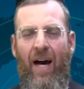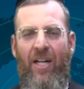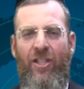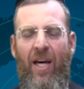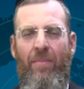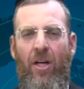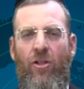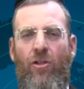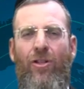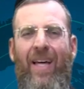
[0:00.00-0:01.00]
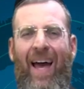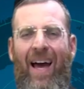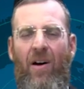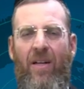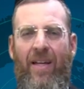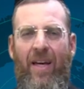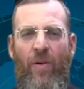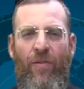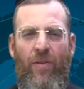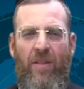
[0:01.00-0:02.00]
Hashem took out again,
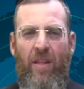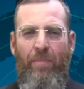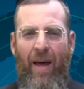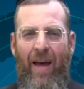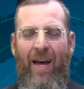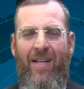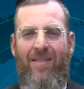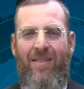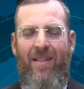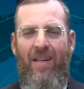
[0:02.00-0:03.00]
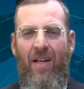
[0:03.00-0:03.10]
referring to the past.